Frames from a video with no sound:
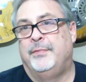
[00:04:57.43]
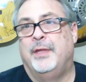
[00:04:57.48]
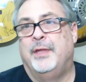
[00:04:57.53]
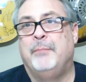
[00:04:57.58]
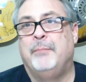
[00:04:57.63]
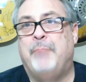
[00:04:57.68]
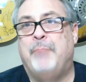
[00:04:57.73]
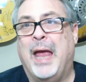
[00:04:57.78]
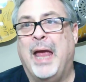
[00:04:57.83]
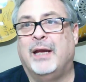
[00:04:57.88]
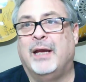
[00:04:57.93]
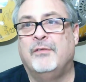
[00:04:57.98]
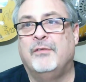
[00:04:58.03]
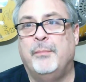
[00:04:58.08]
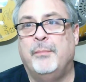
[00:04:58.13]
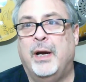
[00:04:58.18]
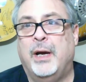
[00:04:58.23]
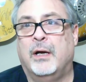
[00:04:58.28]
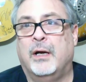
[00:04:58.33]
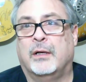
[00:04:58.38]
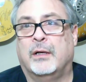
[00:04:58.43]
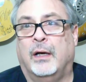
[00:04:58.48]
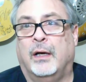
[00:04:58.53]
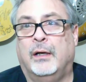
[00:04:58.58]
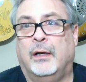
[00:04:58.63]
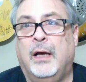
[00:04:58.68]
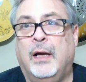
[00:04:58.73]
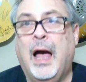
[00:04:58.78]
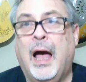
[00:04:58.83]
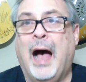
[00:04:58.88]
Bank of America.
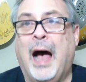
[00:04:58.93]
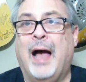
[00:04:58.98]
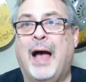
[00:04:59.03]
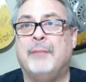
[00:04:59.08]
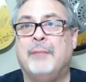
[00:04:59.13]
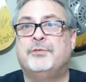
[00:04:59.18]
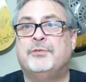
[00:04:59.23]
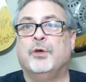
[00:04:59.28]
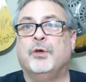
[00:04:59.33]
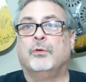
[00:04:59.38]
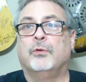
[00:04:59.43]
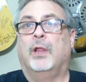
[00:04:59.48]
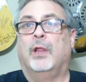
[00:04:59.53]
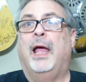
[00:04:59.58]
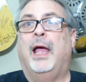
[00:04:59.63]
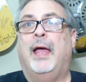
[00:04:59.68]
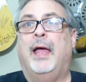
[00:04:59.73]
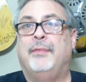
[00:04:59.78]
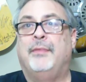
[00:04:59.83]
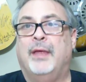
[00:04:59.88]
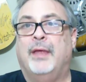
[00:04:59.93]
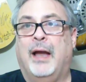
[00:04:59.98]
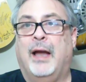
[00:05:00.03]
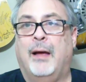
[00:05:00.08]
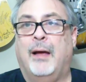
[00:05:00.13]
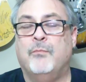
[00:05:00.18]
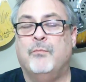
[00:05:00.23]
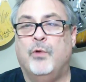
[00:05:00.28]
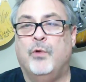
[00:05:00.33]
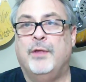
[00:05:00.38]
I am so glad that
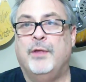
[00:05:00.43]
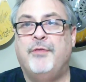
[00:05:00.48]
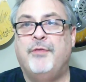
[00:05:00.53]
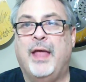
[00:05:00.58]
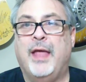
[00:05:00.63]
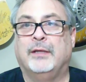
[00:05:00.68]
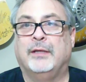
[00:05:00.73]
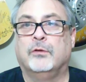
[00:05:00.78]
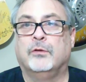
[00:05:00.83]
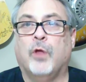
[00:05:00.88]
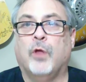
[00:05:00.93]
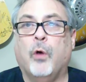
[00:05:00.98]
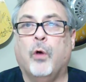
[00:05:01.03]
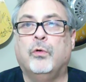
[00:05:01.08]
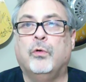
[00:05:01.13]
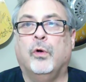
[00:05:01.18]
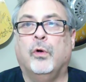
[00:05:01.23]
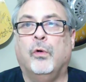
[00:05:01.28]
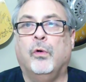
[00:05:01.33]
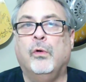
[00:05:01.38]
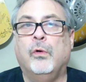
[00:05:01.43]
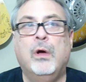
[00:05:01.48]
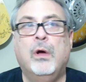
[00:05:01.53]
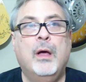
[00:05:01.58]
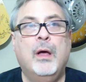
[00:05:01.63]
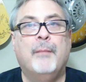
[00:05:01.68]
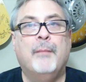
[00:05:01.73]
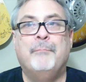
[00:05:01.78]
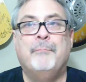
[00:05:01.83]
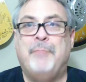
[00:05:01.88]
I'm with a local
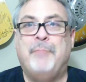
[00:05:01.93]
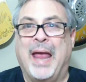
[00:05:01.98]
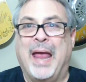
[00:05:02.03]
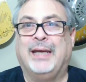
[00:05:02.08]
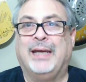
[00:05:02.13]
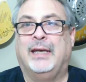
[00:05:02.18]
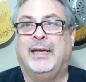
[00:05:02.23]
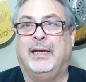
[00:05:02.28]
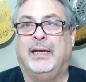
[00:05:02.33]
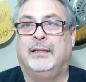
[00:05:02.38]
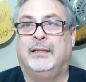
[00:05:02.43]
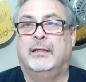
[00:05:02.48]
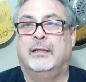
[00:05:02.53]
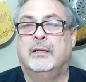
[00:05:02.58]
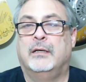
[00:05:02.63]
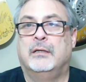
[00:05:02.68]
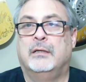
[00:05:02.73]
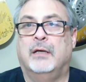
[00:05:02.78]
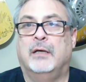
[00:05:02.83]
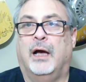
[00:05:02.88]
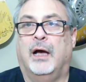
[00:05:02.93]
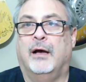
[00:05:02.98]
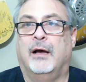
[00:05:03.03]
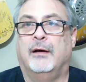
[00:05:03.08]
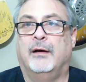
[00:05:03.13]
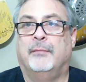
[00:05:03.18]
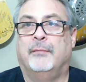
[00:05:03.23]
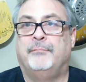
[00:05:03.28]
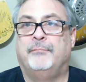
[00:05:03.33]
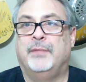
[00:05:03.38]
banking
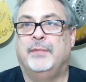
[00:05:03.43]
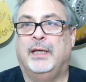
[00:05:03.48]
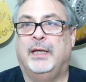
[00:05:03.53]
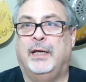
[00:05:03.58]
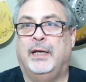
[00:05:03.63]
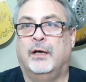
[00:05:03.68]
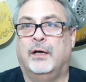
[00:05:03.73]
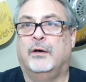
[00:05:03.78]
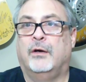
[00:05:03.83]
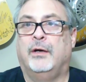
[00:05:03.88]
here